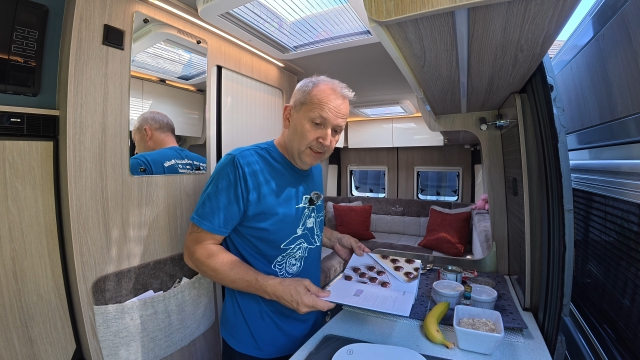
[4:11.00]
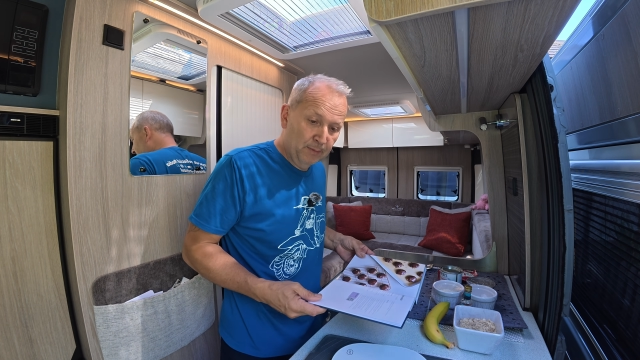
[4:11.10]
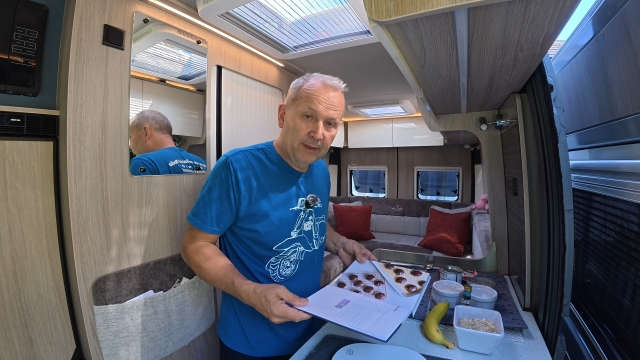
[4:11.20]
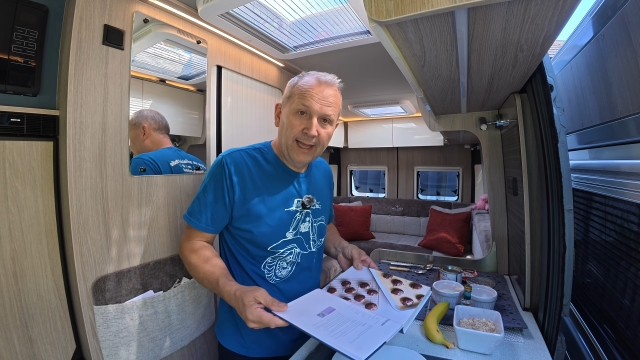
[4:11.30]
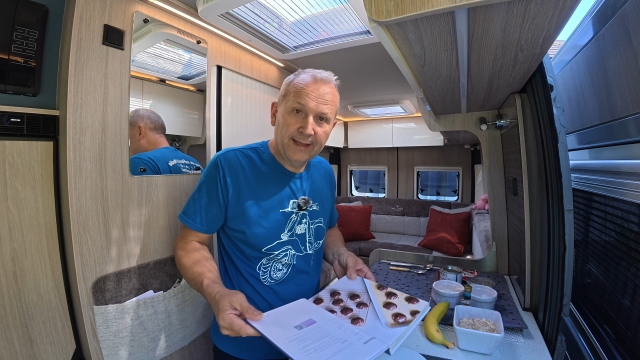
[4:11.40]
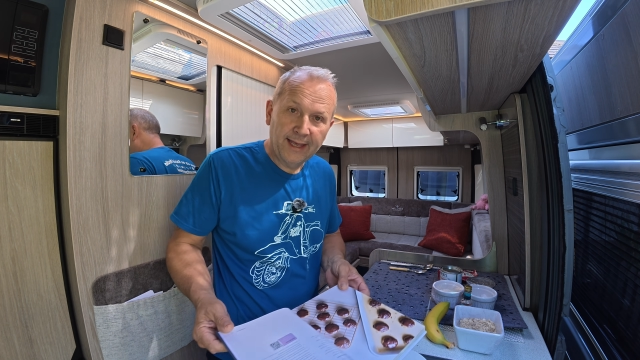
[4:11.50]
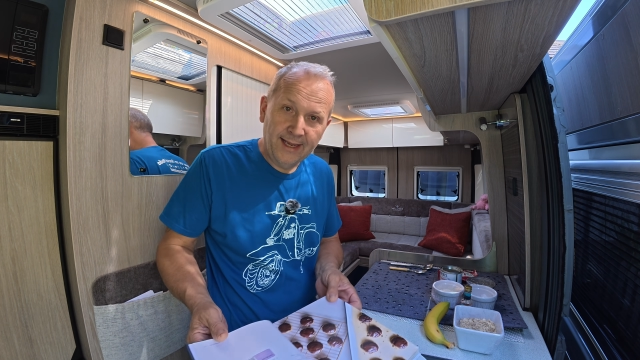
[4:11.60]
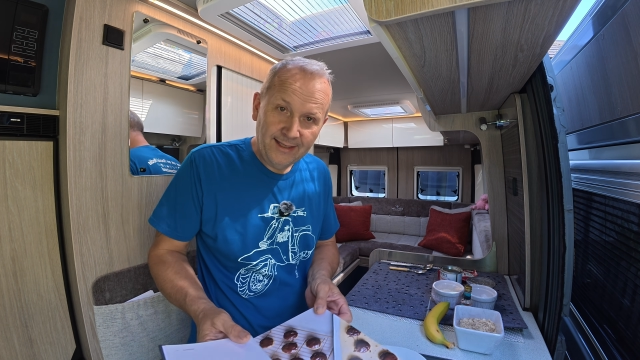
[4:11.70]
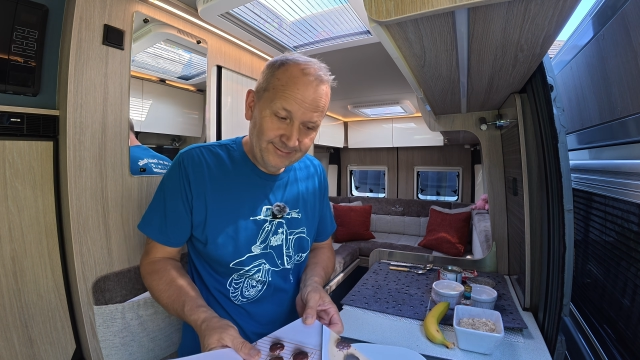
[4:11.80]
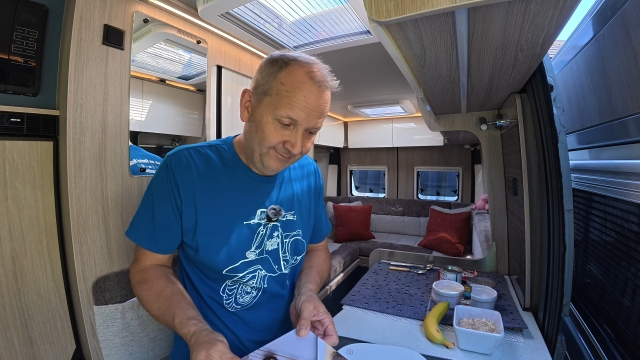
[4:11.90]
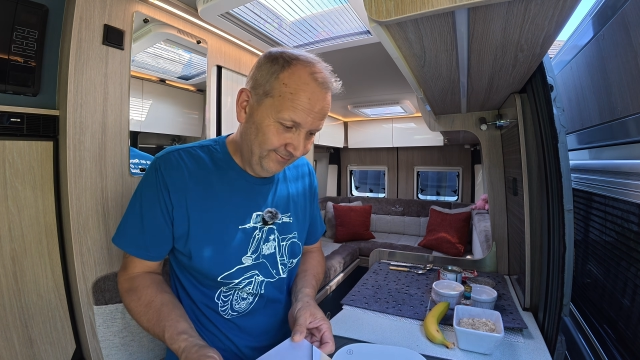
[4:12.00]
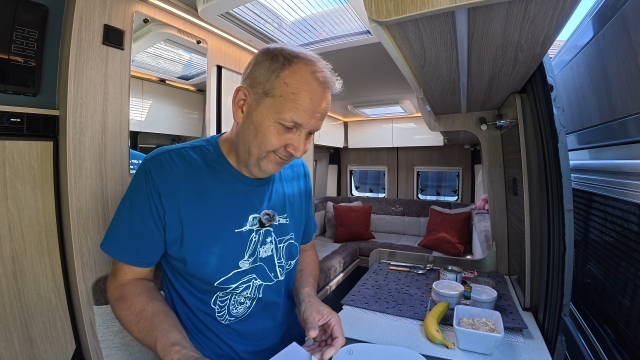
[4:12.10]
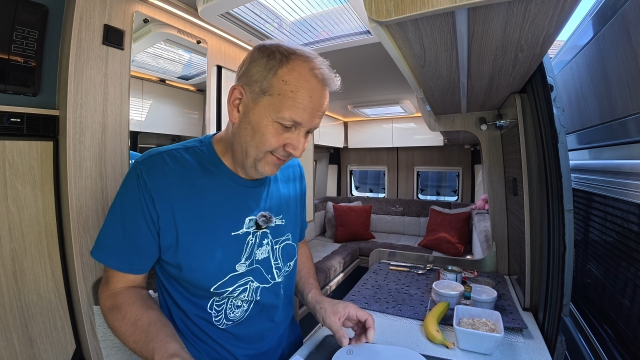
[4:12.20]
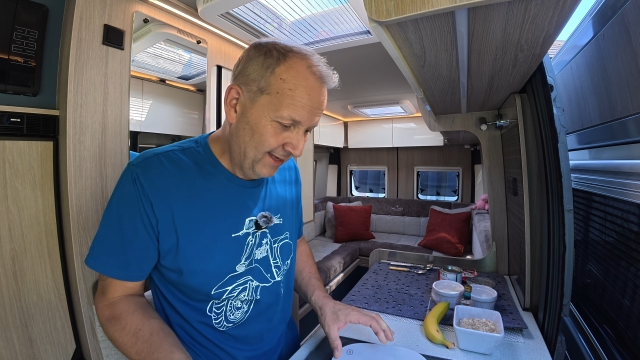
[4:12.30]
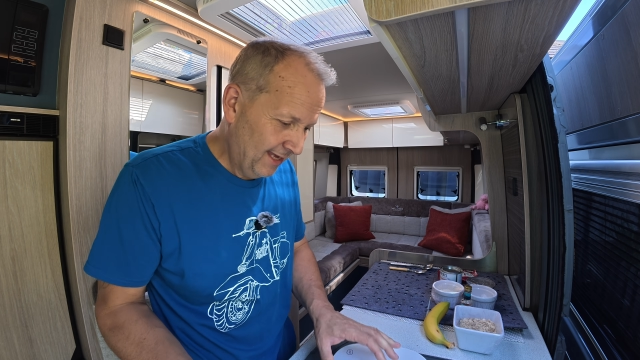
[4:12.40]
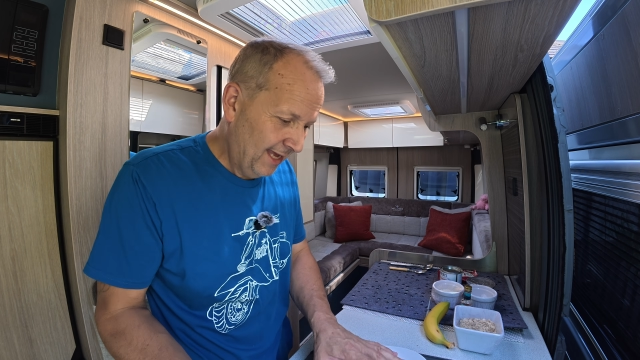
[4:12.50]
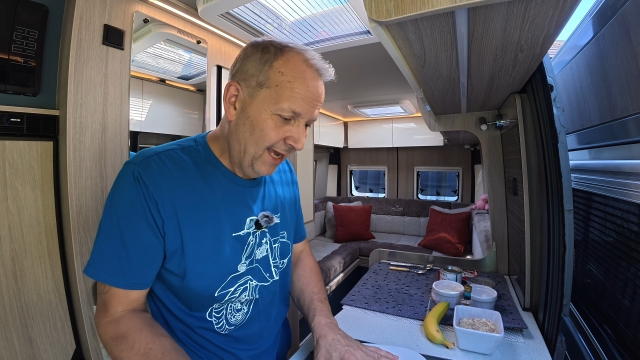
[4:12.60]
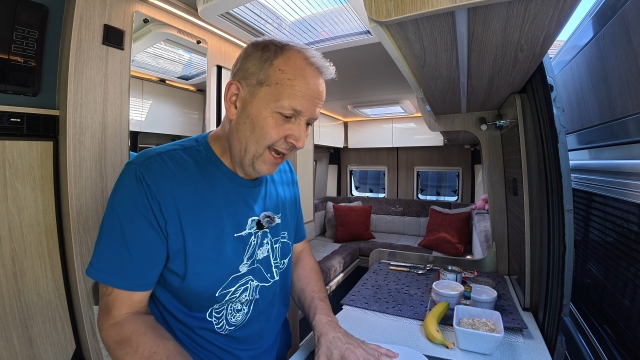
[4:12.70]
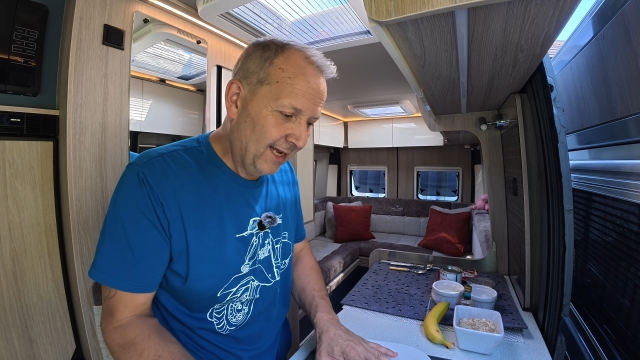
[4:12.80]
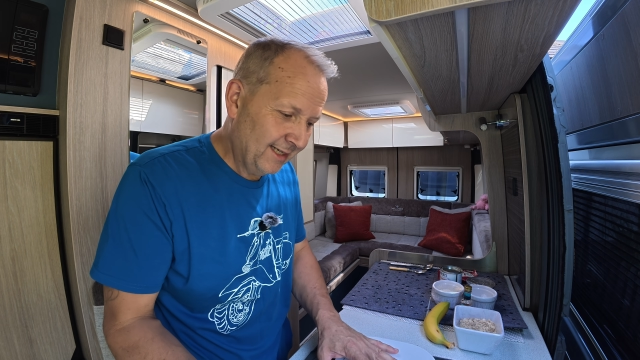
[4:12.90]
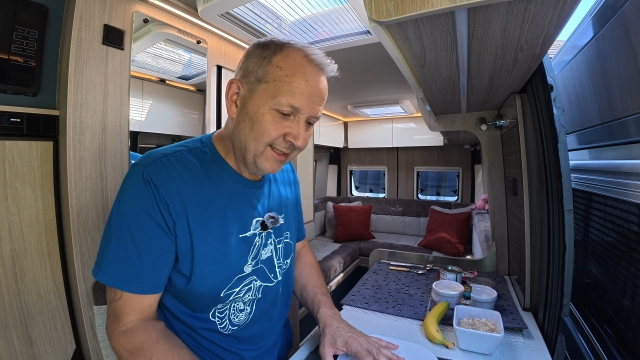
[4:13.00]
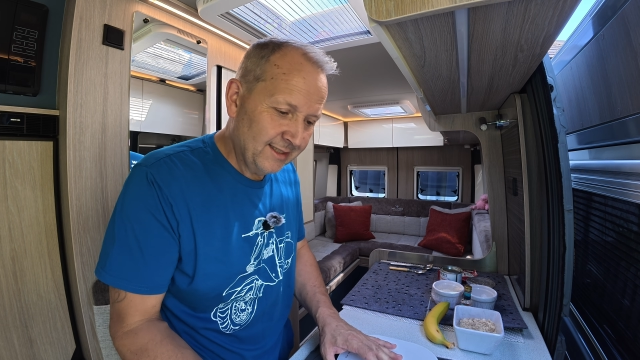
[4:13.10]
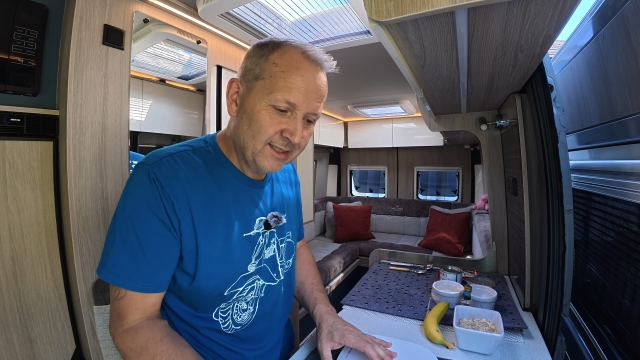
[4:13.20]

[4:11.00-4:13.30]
let's put that there and